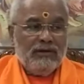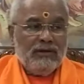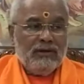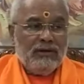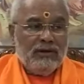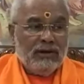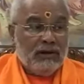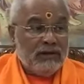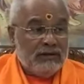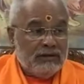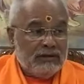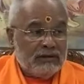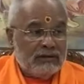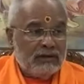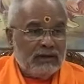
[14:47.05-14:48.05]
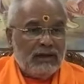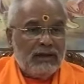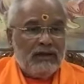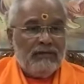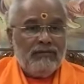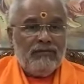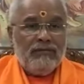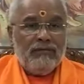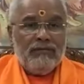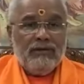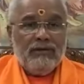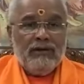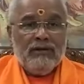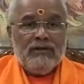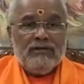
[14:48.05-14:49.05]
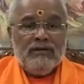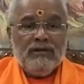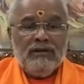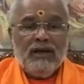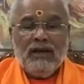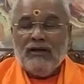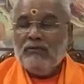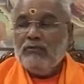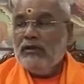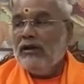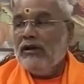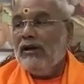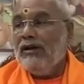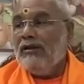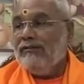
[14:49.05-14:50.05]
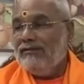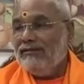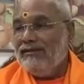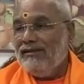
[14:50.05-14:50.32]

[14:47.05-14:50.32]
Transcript: religious life as a dharmic life.